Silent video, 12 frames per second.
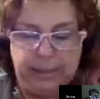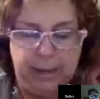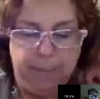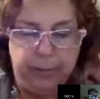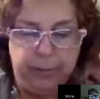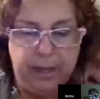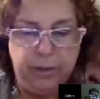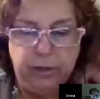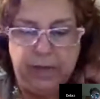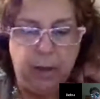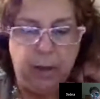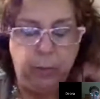The other day I
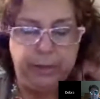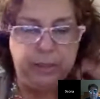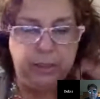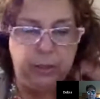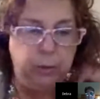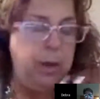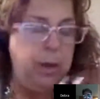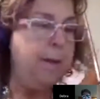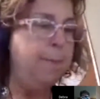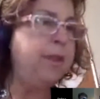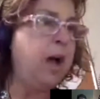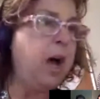went to the
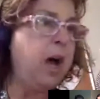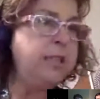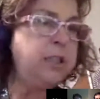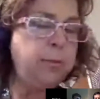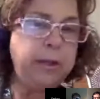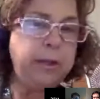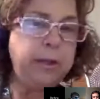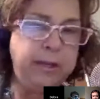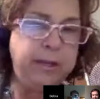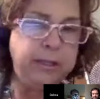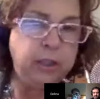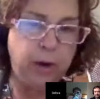IAAP
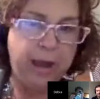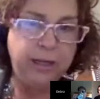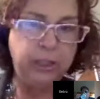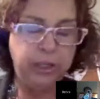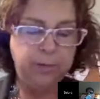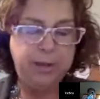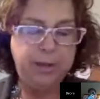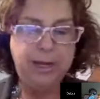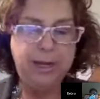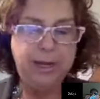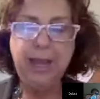strategy meeting,